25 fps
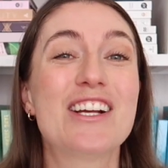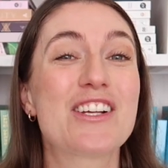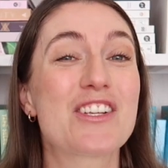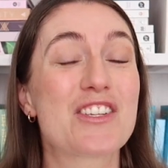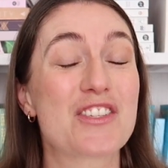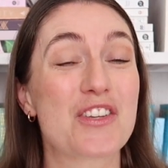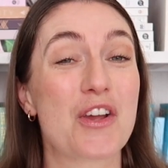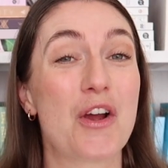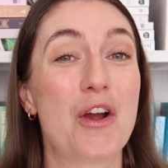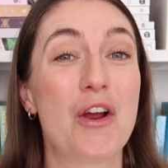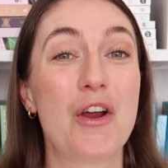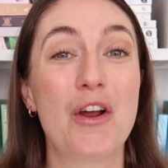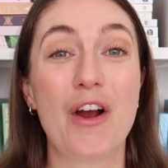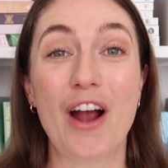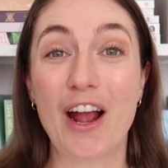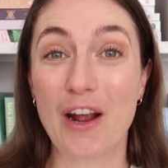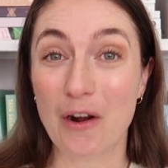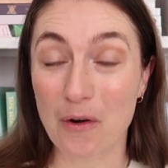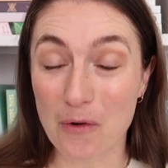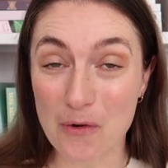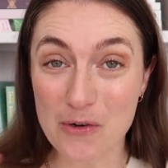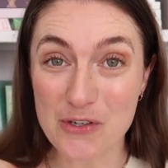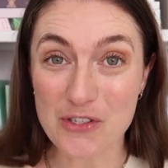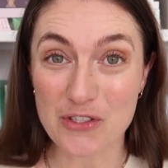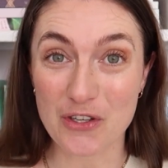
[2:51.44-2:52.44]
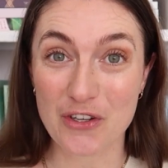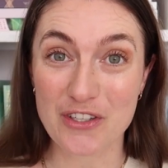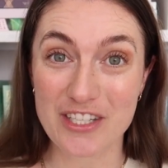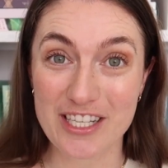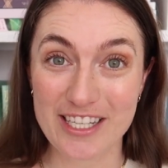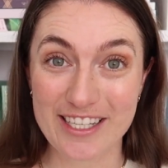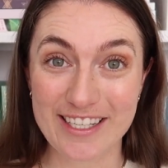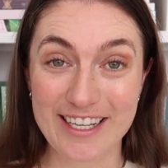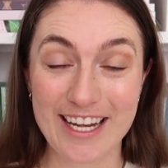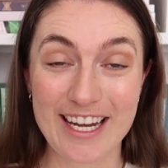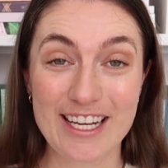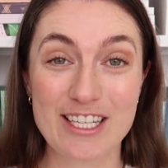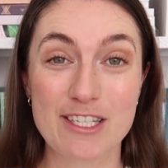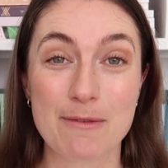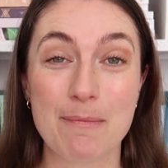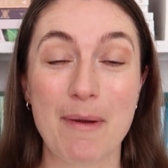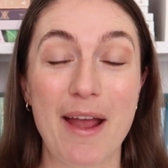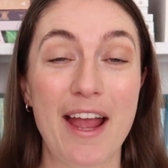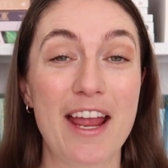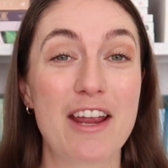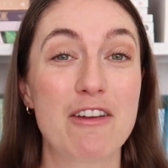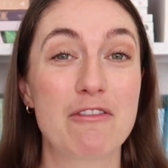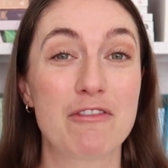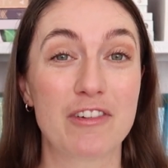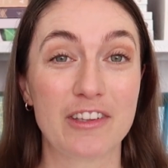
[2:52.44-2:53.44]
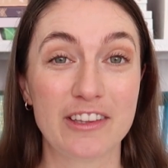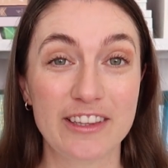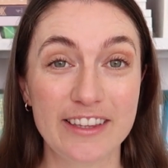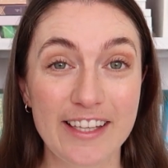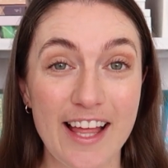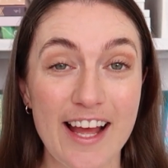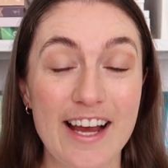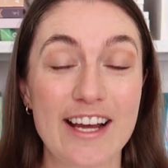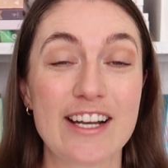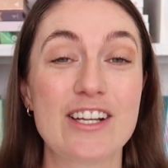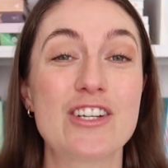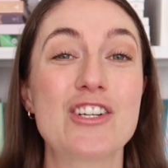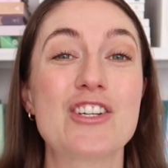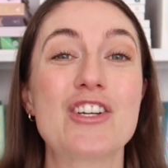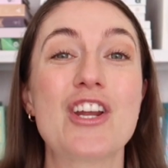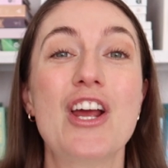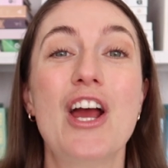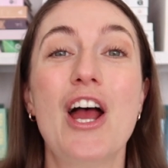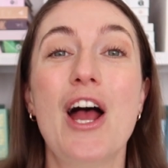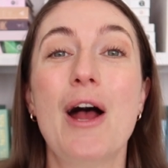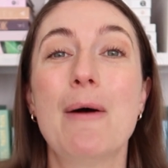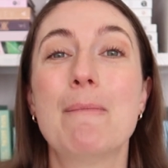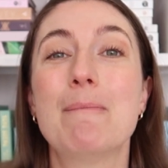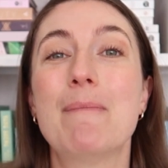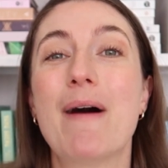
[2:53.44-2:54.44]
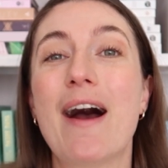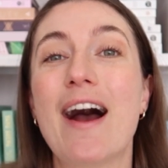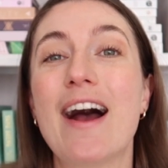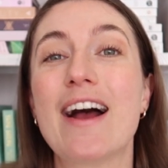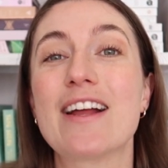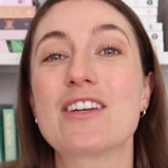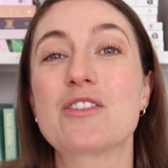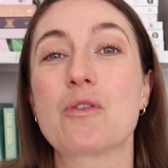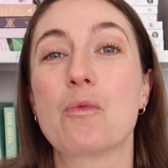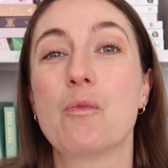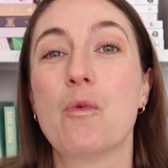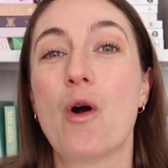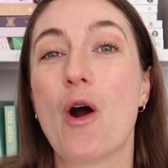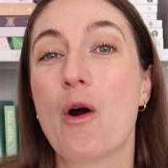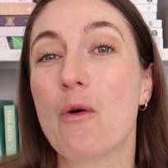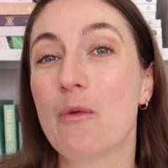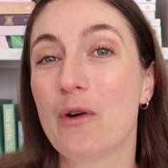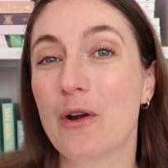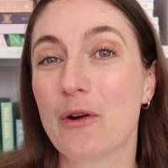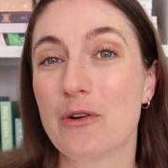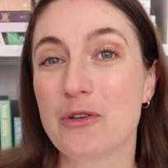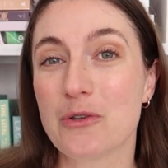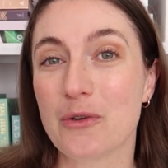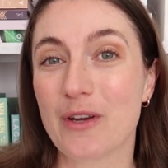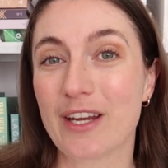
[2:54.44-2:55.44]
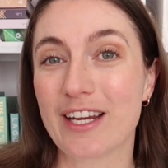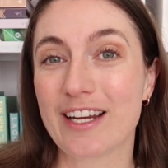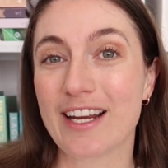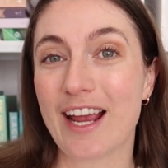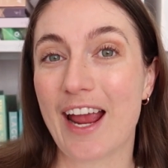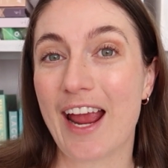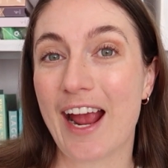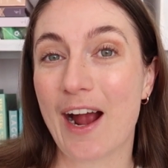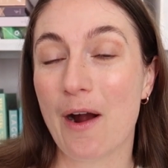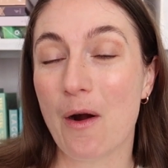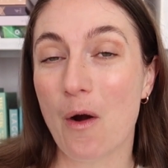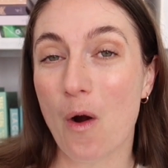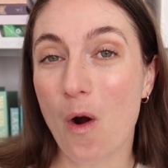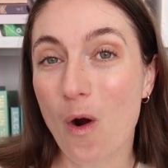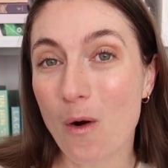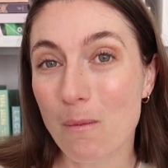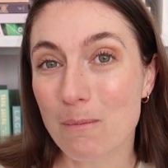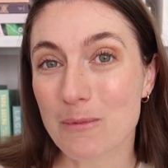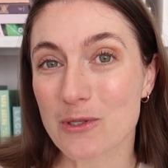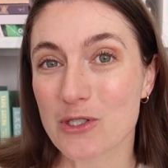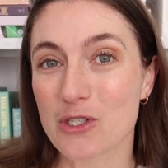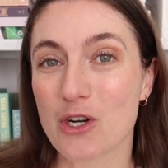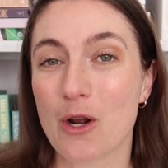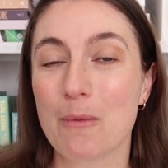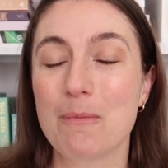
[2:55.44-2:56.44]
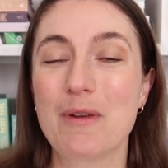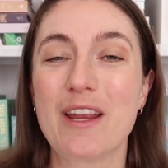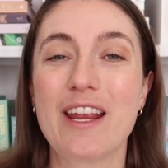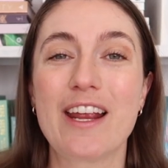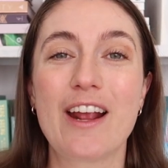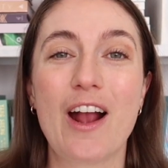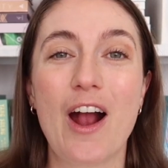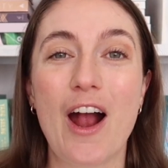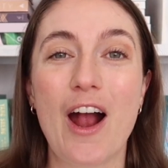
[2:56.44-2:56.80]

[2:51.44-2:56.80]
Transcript: So I also didn't need to pay for lunch, but while we were doing our op shopping,